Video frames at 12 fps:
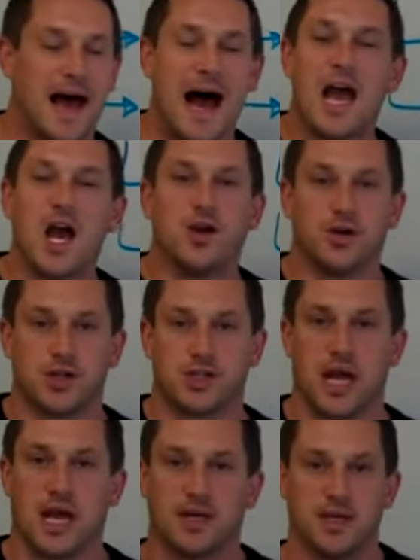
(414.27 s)
I
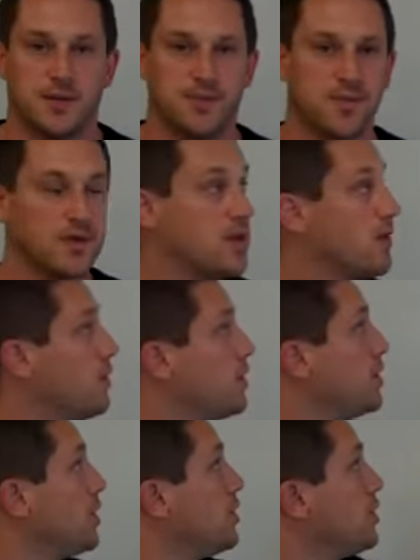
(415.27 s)
understand that
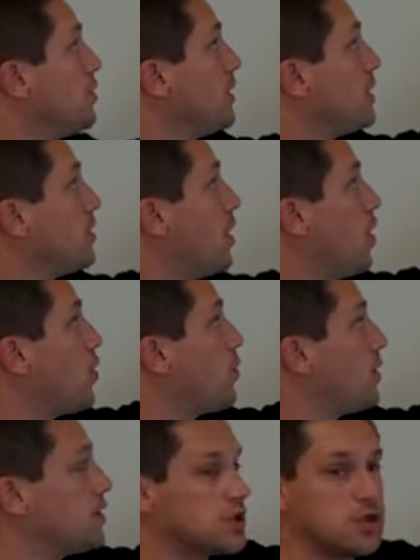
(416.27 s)
when you're doing your own
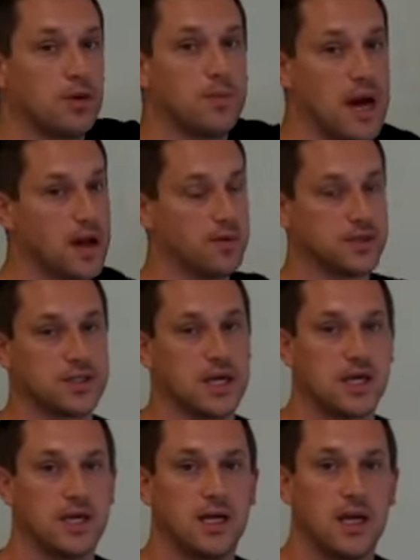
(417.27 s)
personal Bible
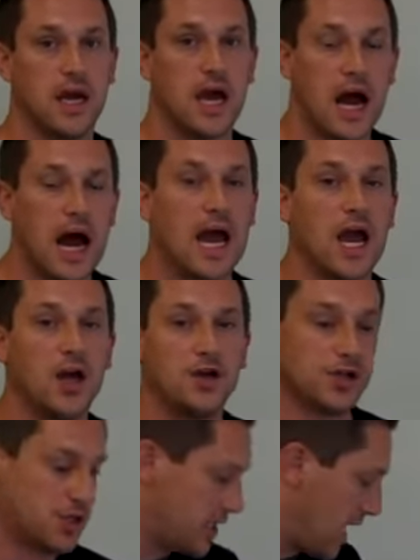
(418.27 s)
study, I
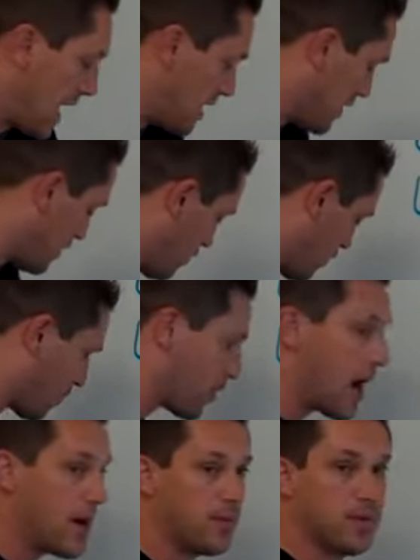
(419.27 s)
understand that you will
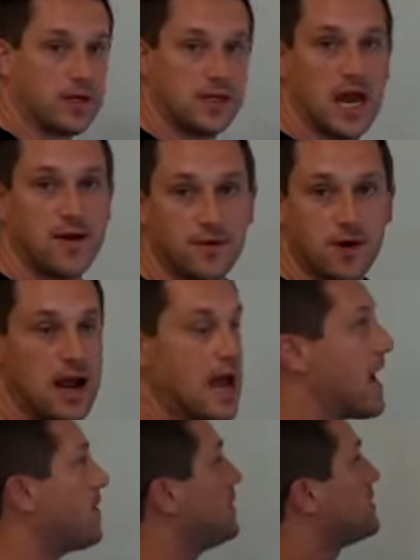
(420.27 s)
probably never
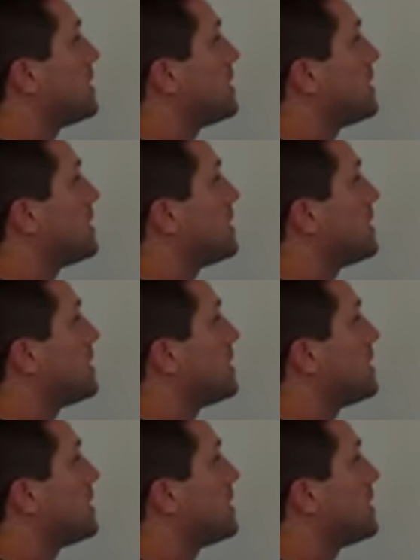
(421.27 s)
have